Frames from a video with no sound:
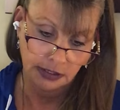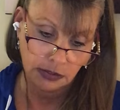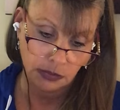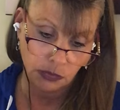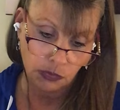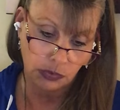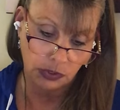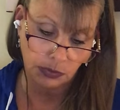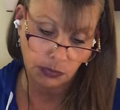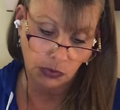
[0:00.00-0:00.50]

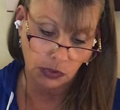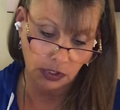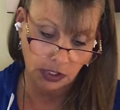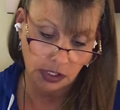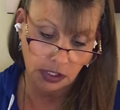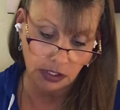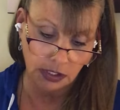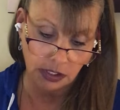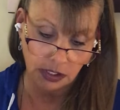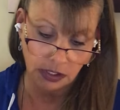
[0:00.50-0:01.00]
One more
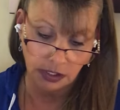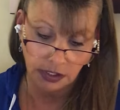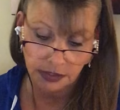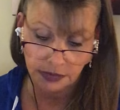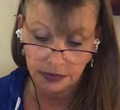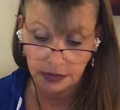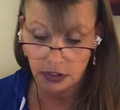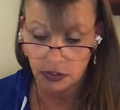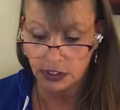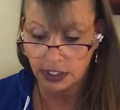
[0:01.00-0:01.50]
card.
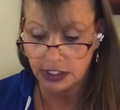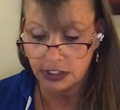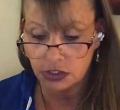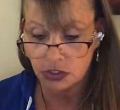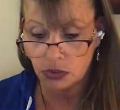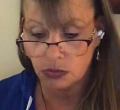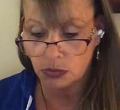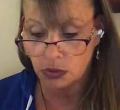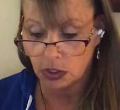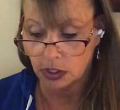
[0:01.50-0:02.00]
Okay,
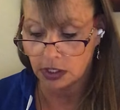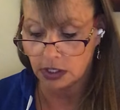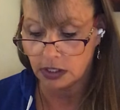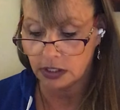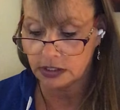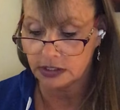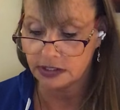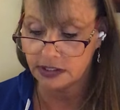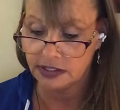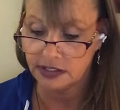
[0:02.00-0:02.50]
two more
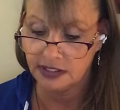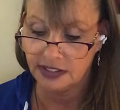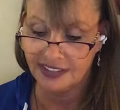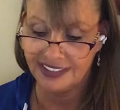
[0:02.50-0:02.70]
cards.